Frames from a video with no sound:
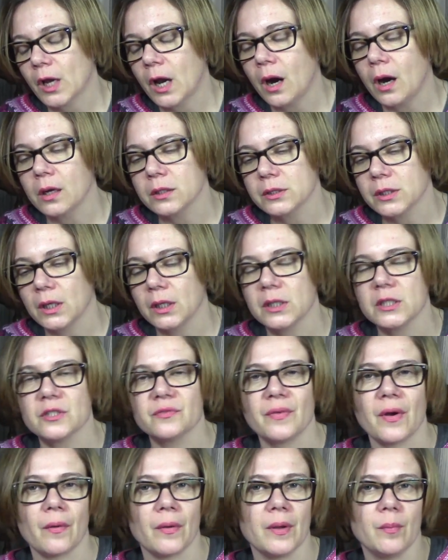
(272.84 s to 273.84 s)
cardigan
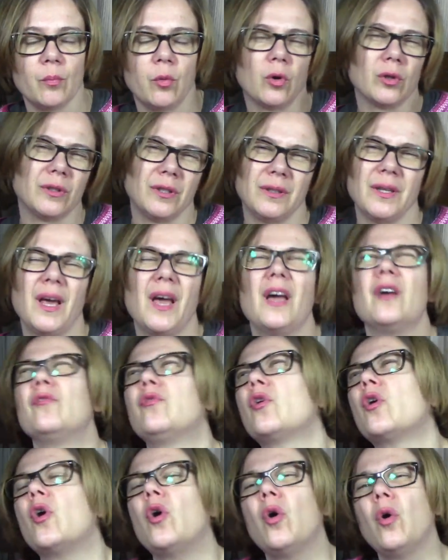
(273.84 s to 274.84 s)
is very important
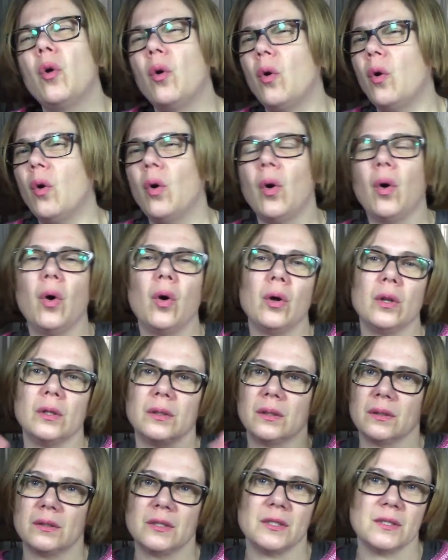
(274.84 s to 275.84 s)
for
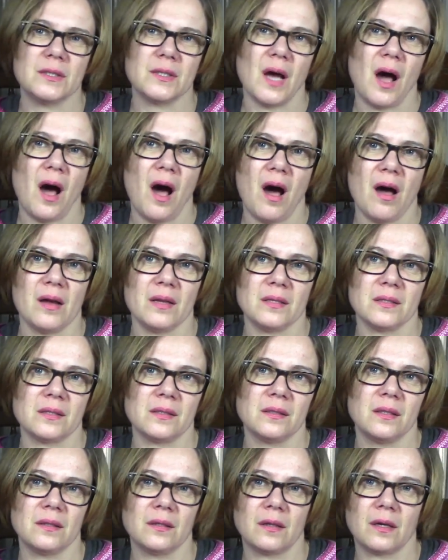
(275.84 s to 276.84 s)
all the
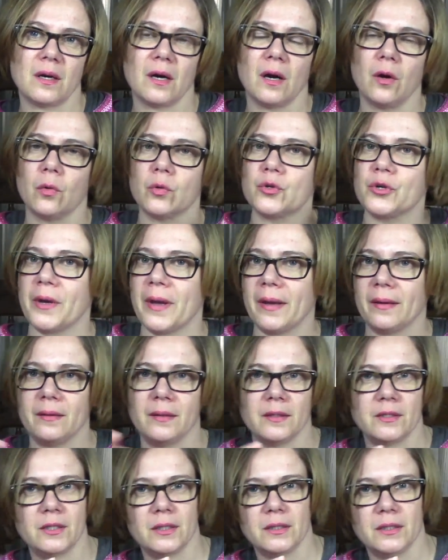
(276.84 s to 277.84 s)
designs the, the crochet
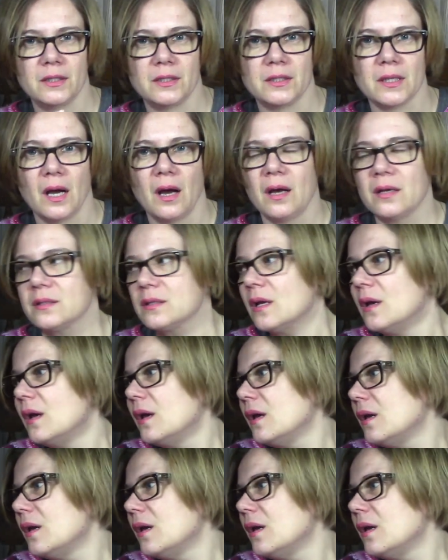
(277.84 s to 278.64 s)
and knitting designs